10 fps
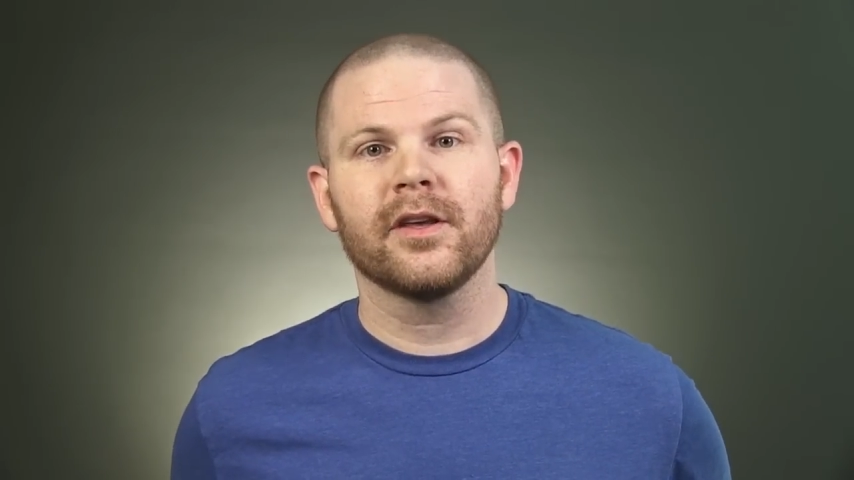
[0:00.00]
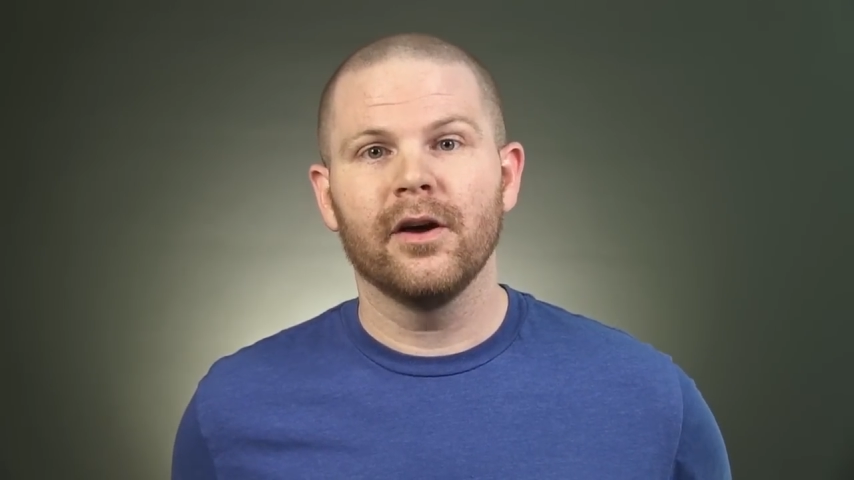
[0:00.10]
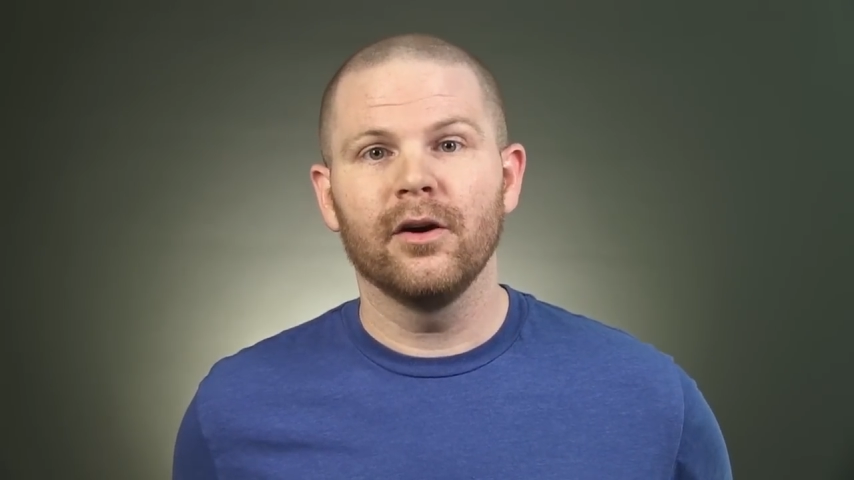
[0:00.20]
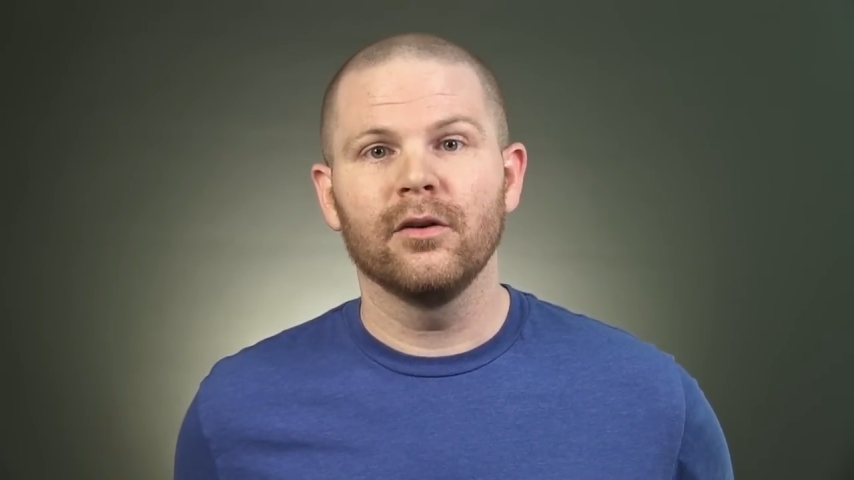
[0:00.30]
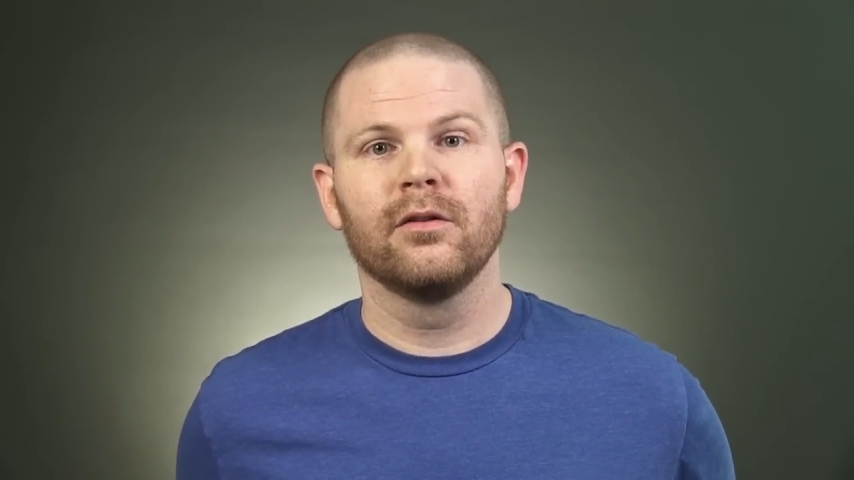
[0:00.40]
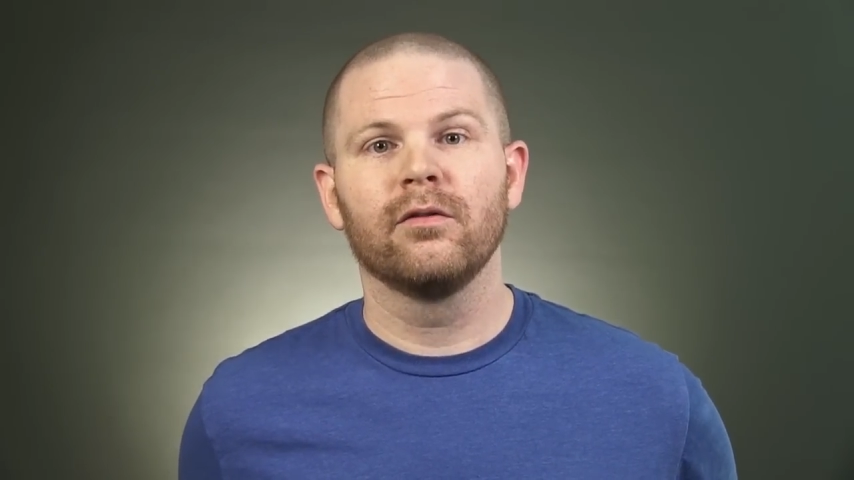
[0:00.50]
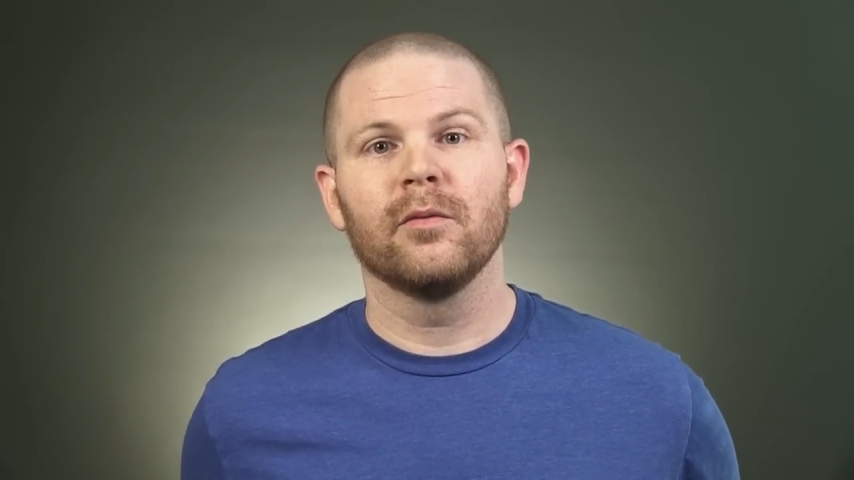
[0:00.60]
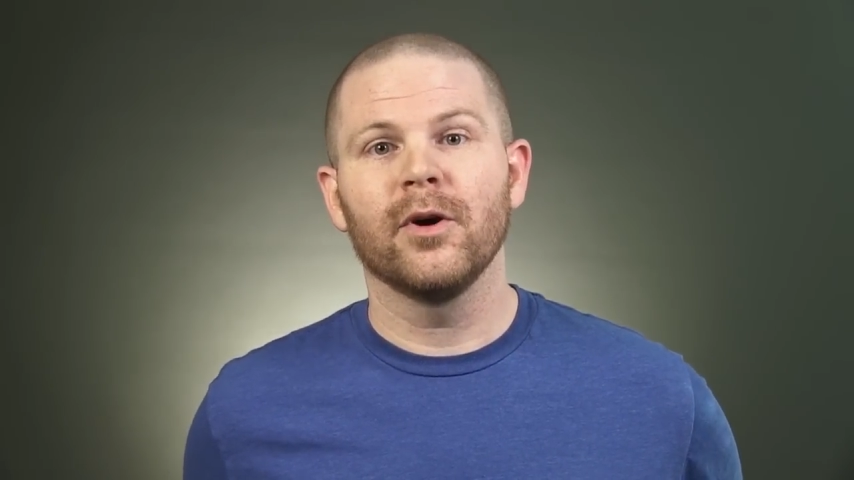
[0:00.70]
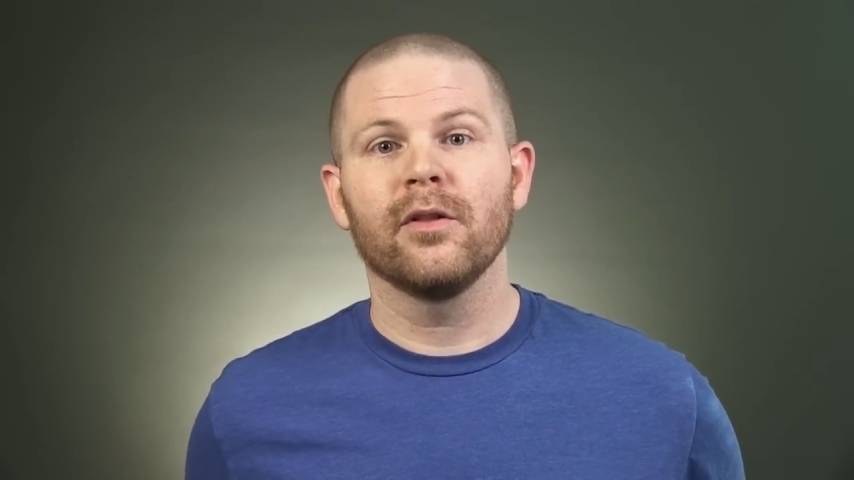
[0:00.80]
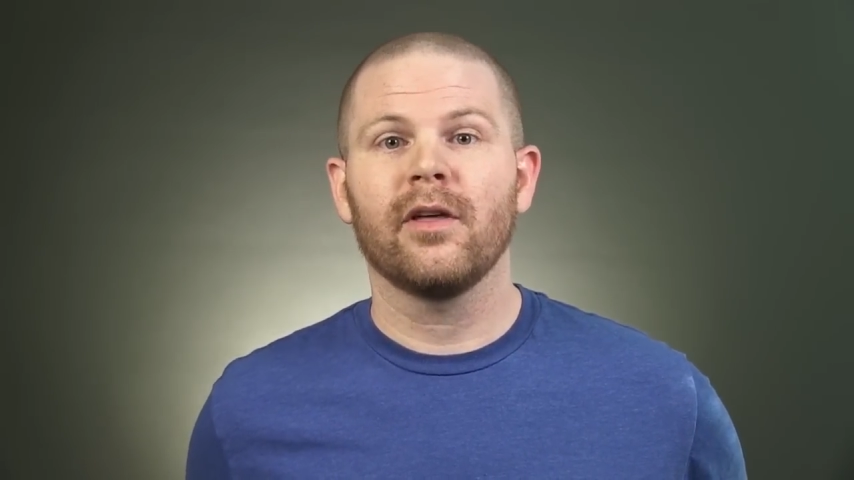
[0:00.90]
go for
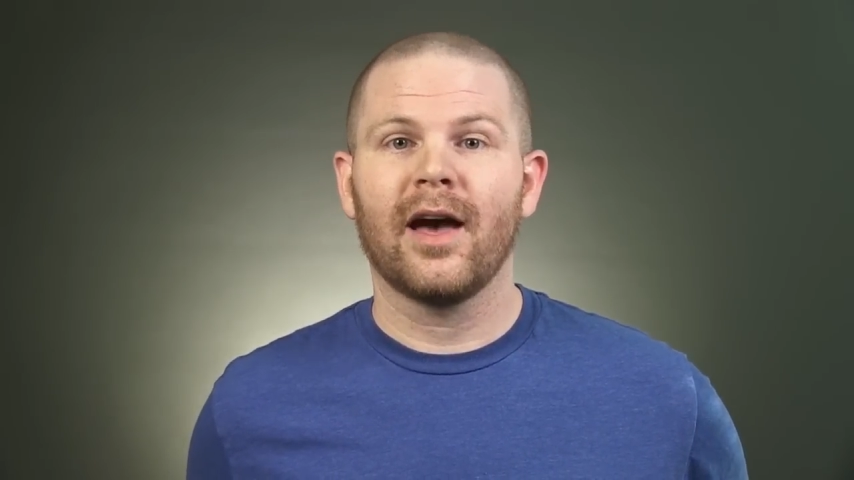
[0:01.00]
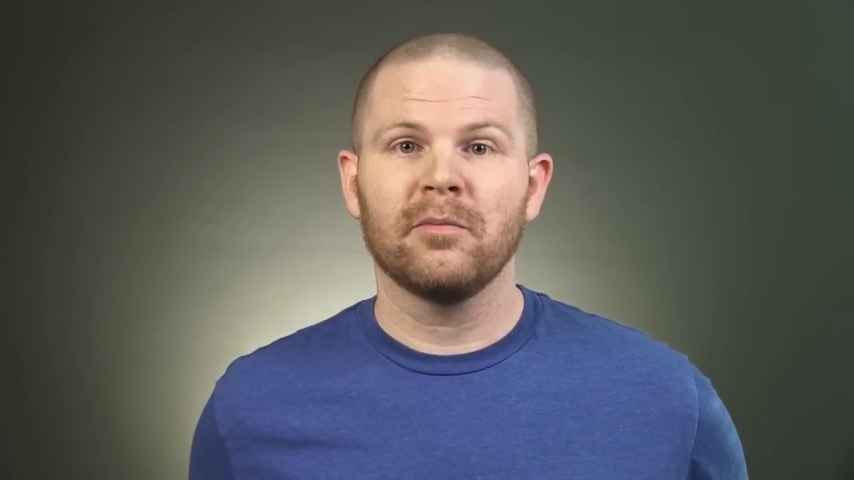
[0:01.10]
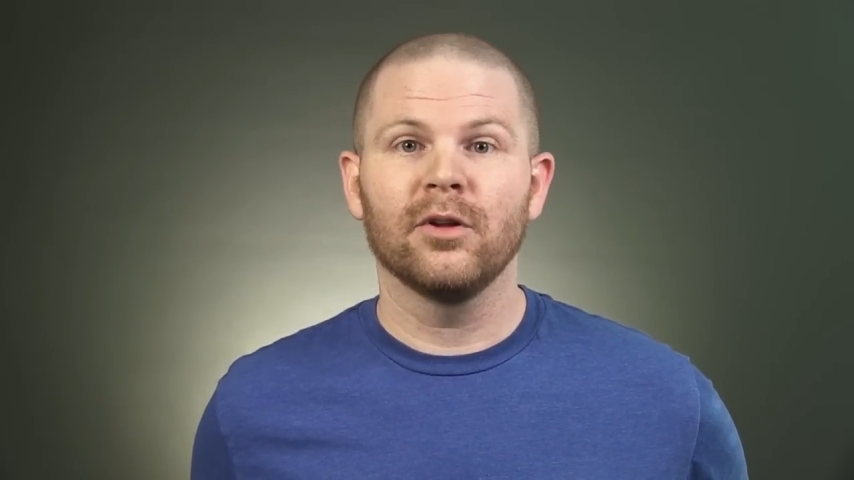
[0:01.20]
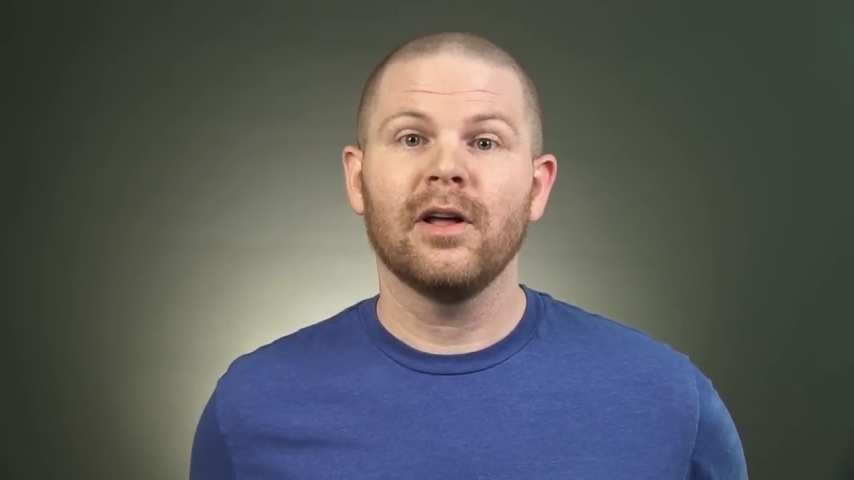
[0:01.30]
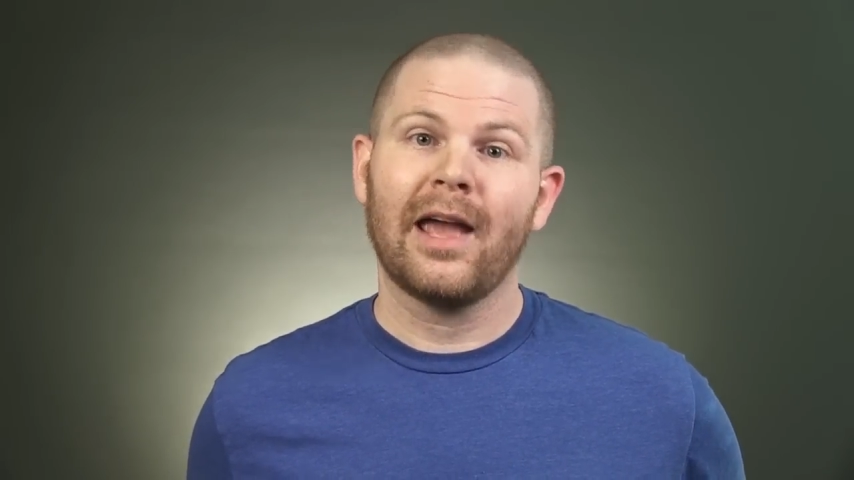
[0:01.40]
both Apple